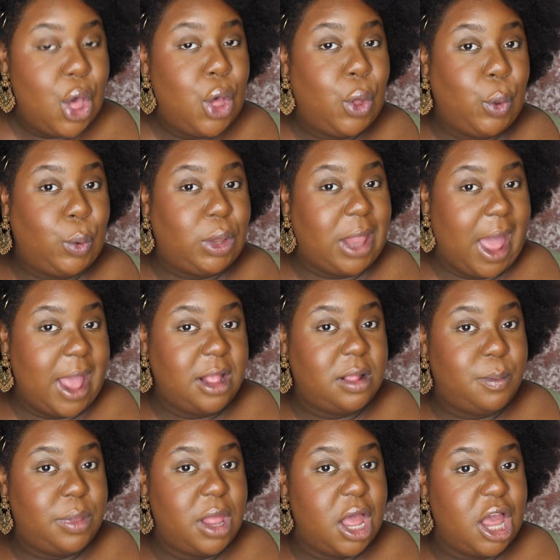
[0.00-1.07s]
who likes
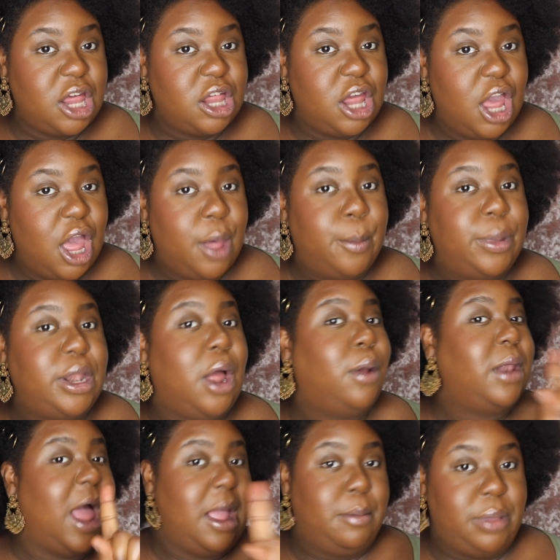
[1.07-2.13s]
blush but
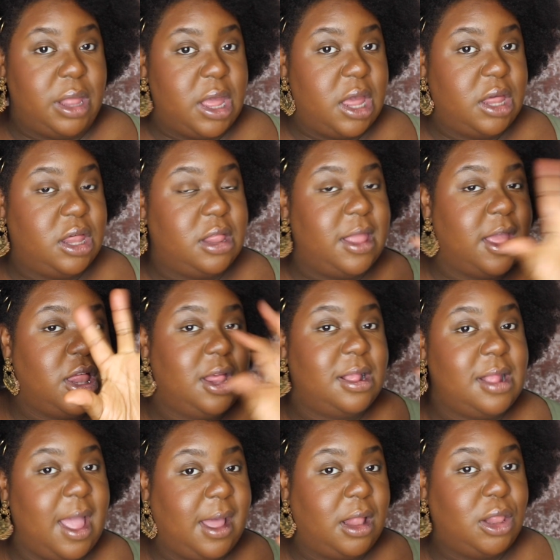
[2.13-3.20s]
don't like blush. They
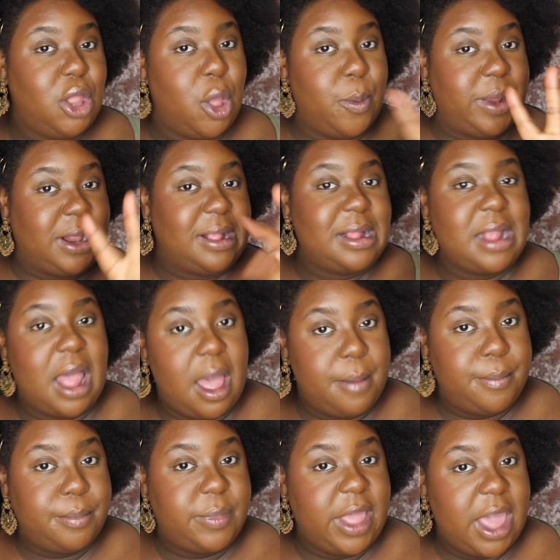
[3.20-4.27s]
just like a little bit of
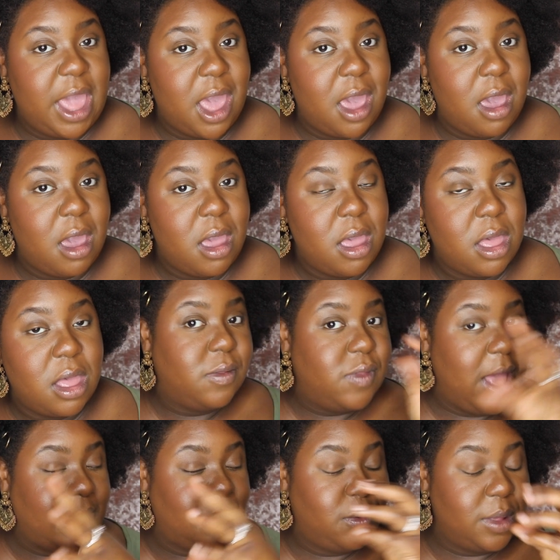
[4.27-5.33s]
something there.
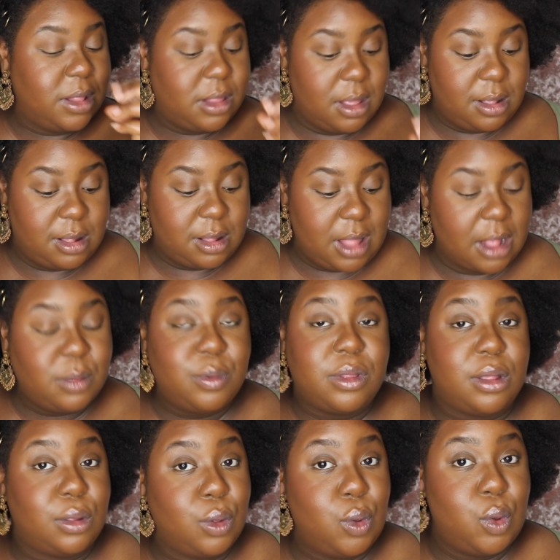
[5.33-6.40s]
That's what
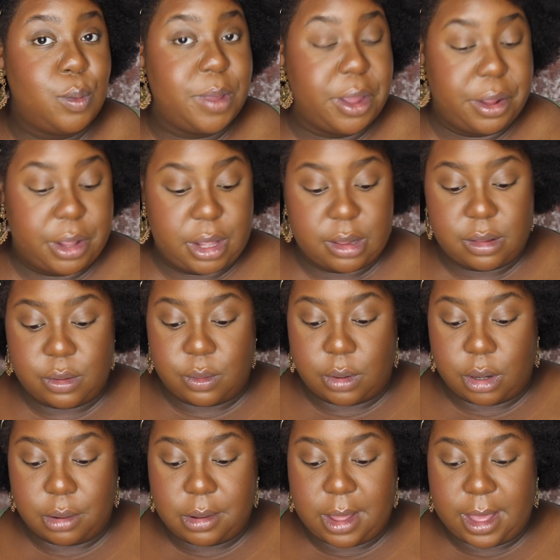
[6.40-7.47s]
this Cool Berry is
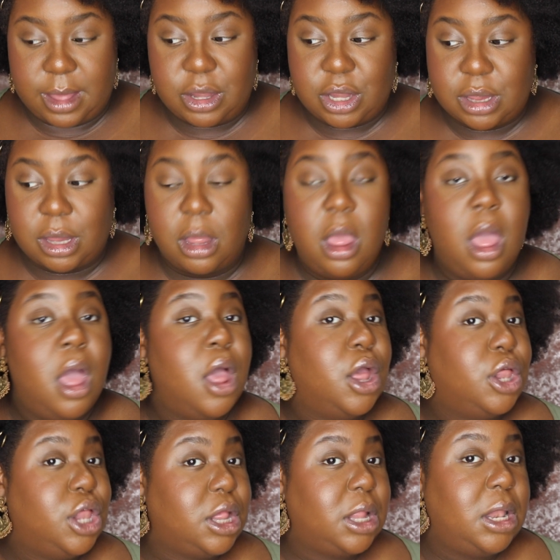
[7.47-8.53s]
doing, okay? It's just a
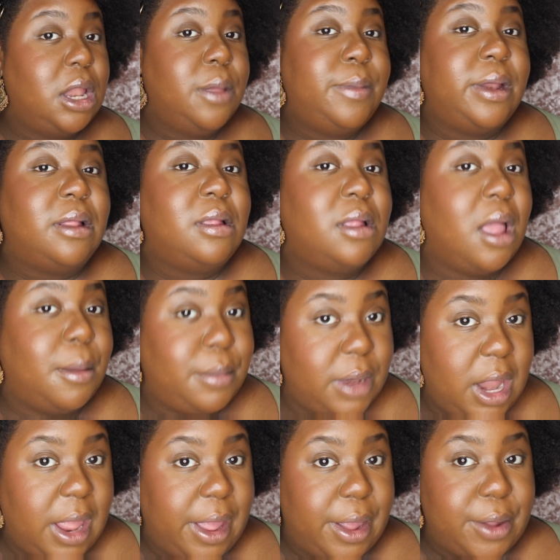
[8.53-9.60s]
little bit of something
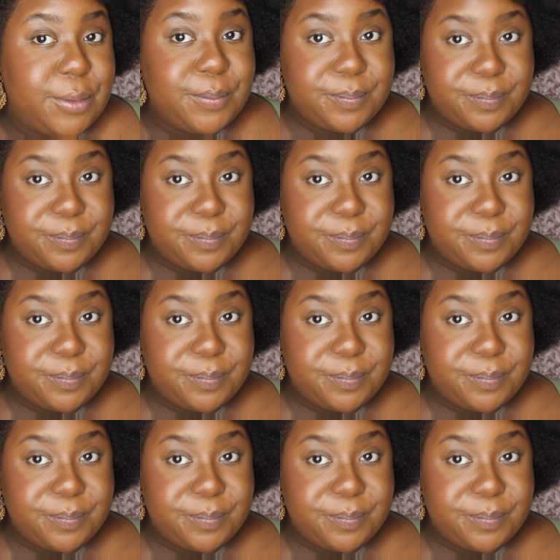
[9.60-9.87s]
there.